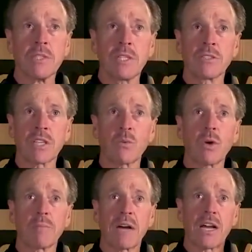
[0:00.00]
Is I
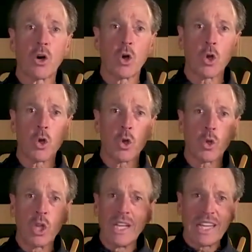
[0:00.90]
want my
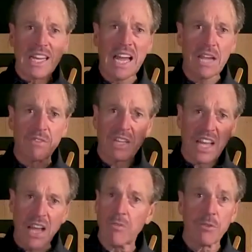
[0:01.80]
whole life in
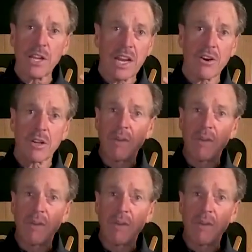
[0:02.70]
every area,